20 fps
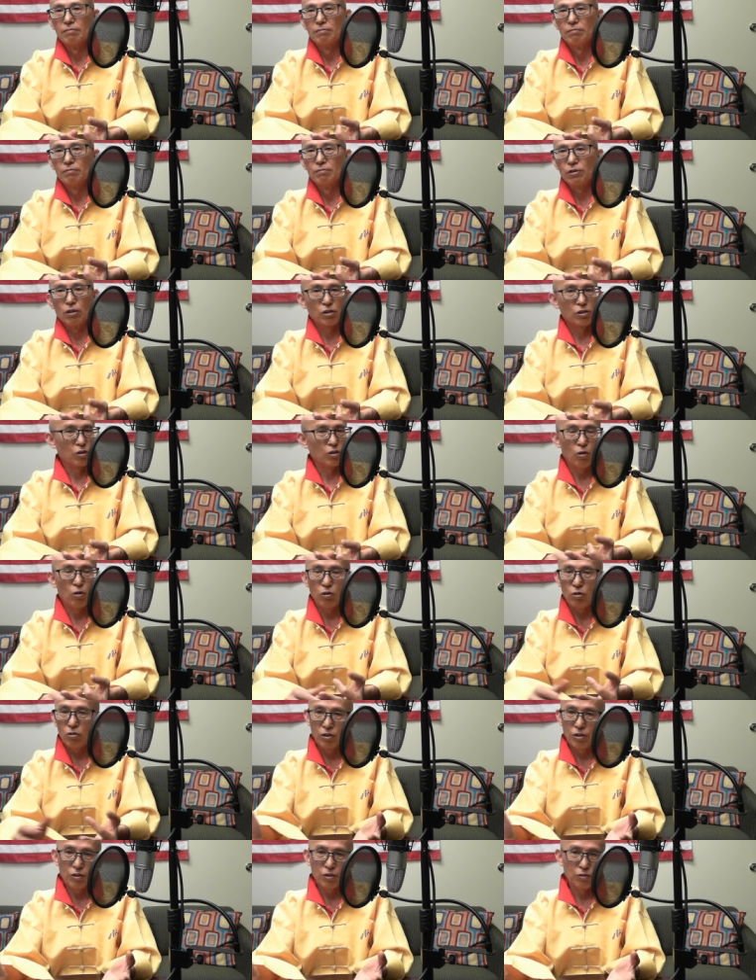Because all
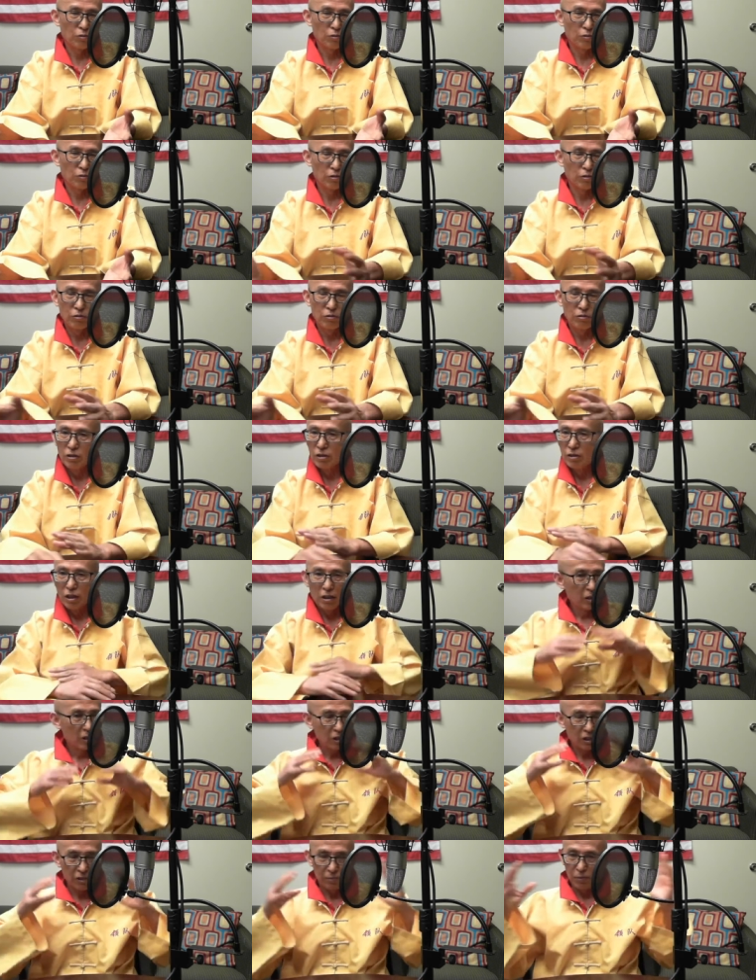through
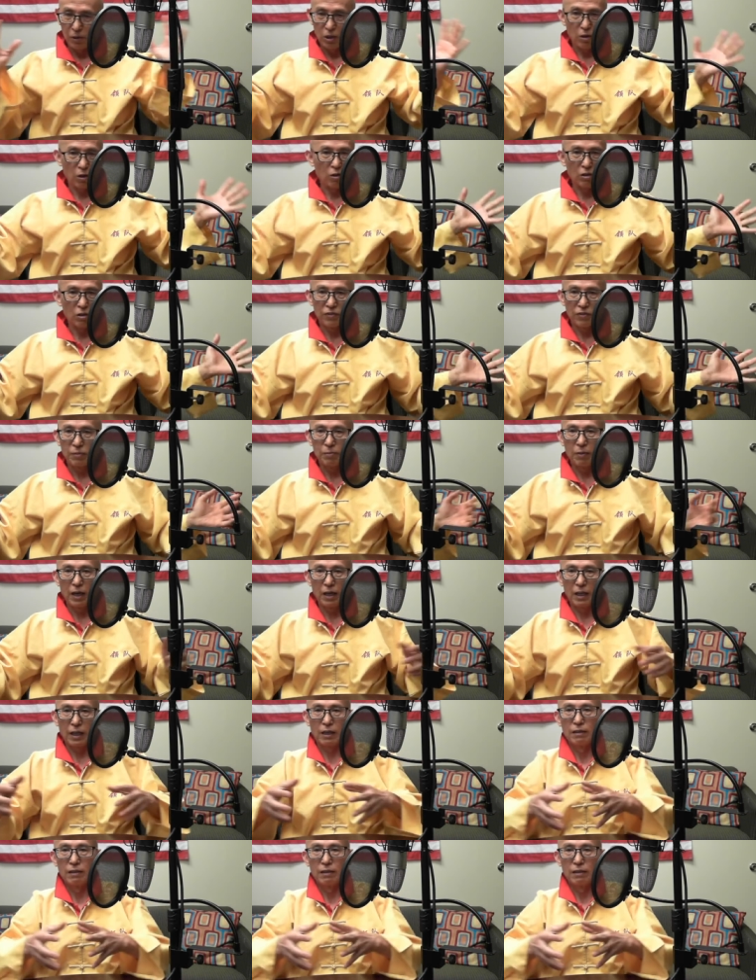spread all over the body.